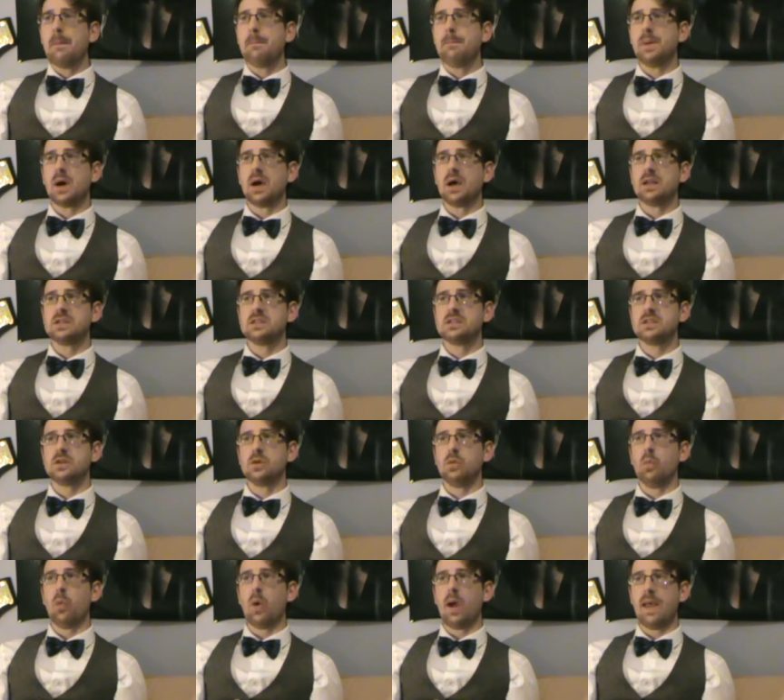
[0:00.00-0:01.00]
but
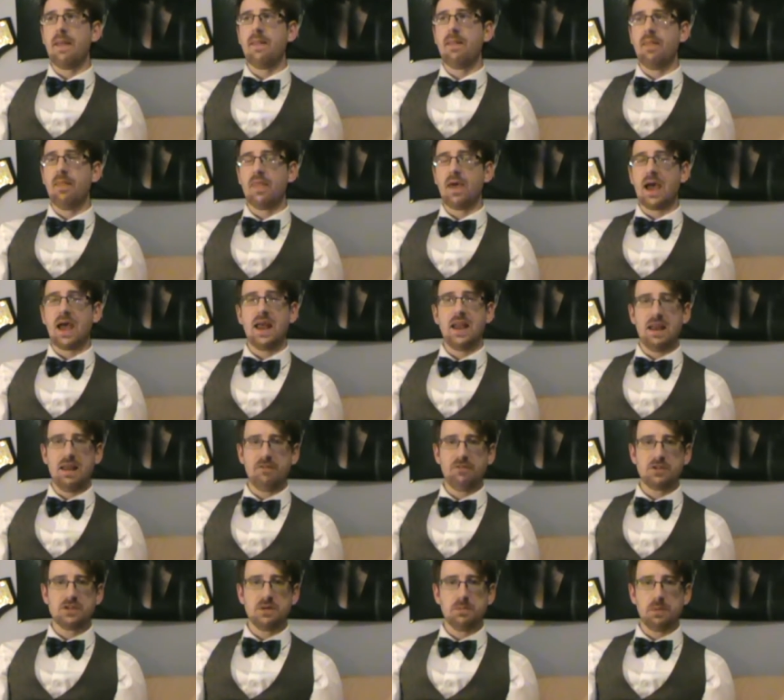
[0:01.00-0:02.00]
when that
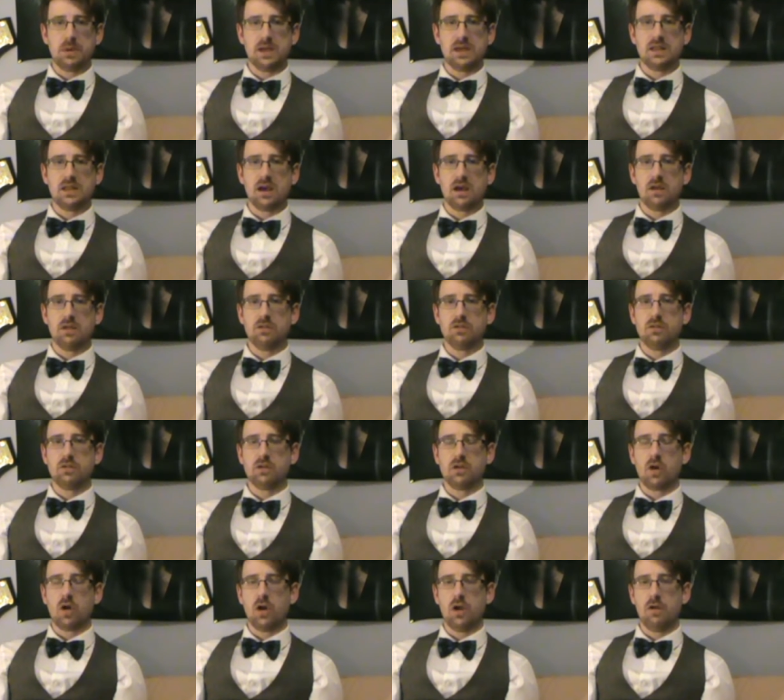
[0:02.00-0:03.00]
inevitably does
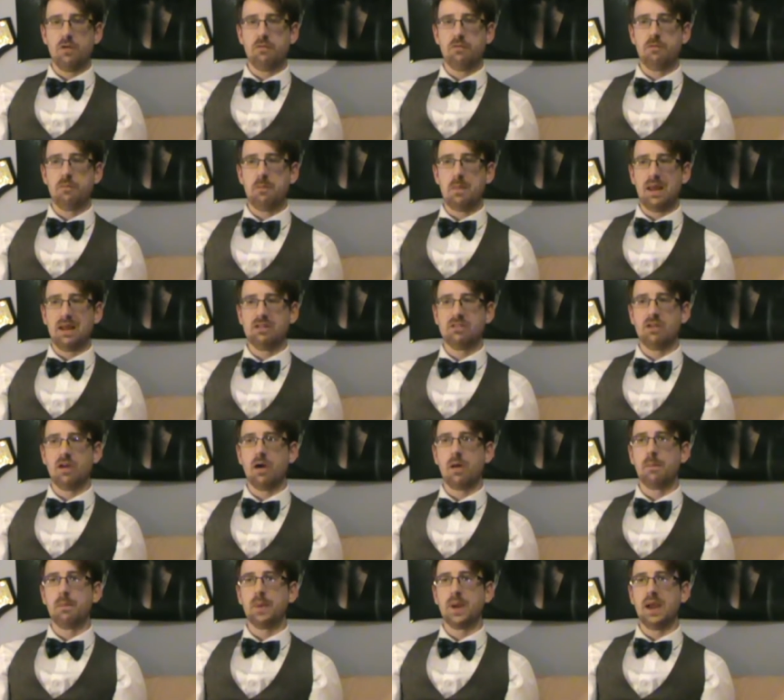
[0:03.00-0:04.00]
kind of mess
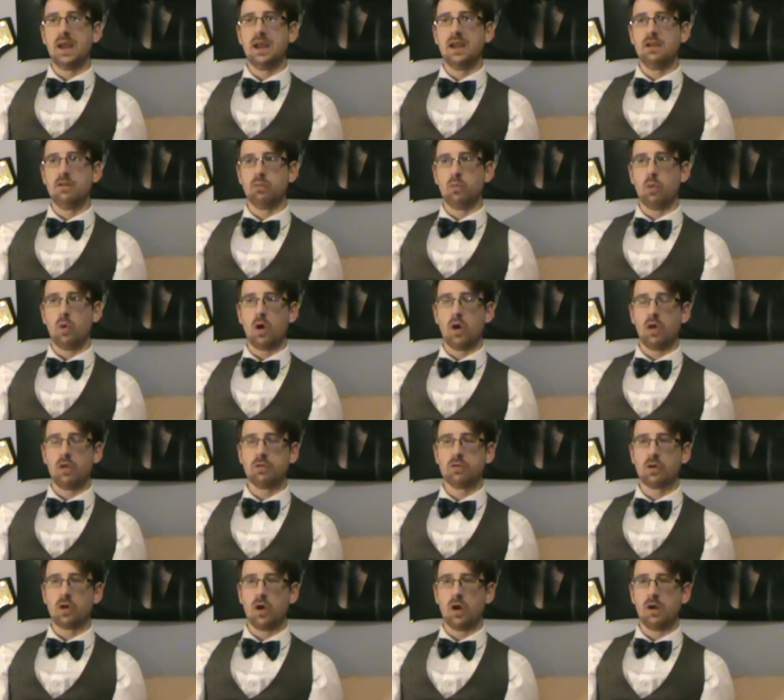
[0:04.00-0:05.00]
up it is
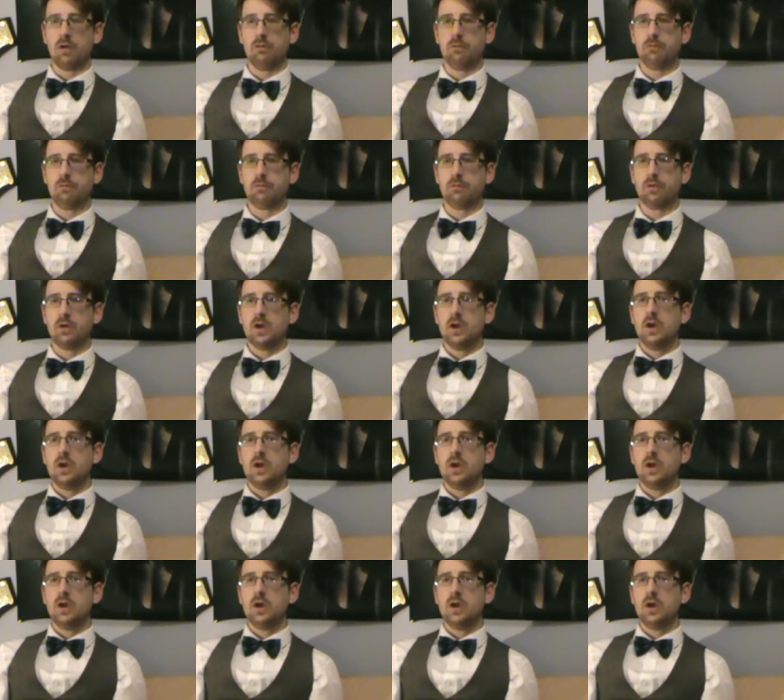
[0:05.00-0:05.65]
worth kind of